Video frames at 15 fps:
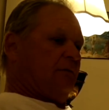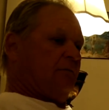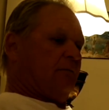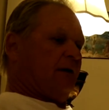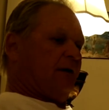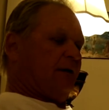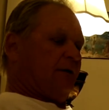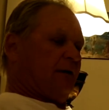
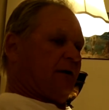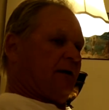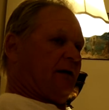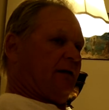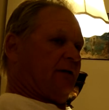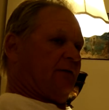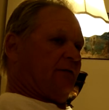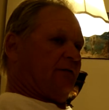by our
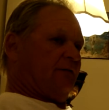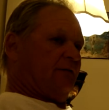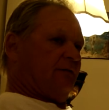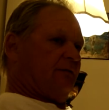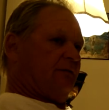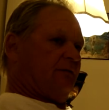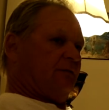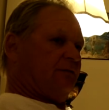hands.
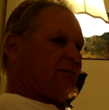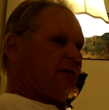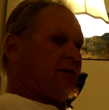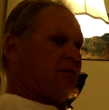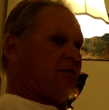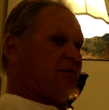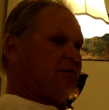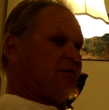So I
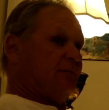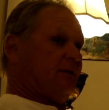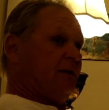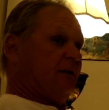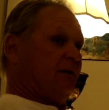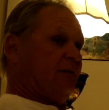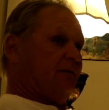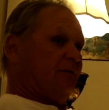couldn't speak.